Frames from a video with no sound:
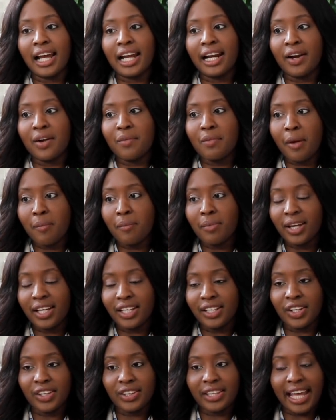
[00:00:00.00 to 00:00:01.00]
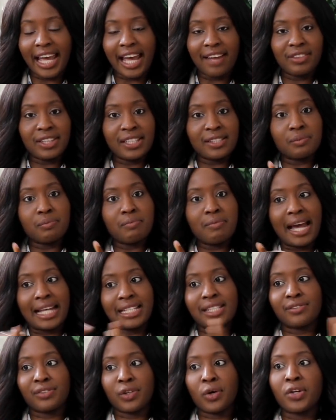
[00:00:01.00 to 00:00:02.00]
And I remember, you know, they had this
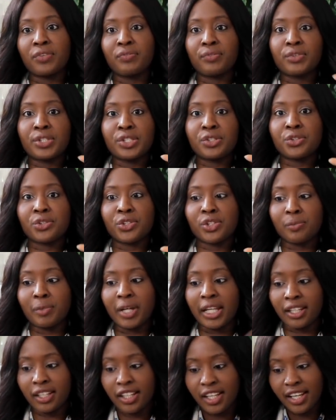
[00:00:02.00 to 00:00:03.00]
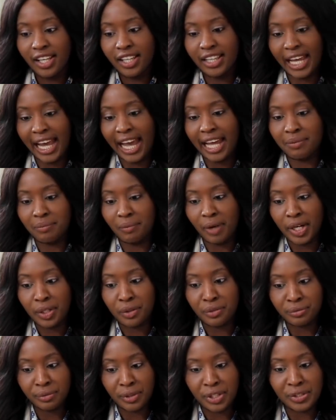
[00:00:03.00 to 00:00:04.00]
massive conference room and they had
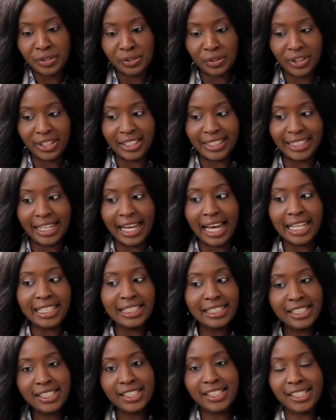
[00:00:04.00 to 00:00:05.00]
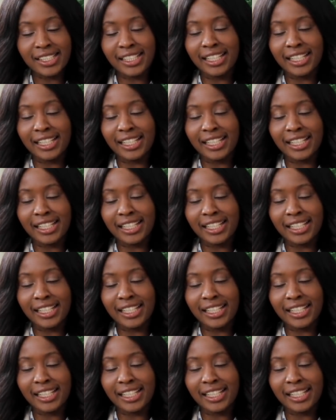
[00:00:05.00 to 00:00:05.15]
microphones on the desks.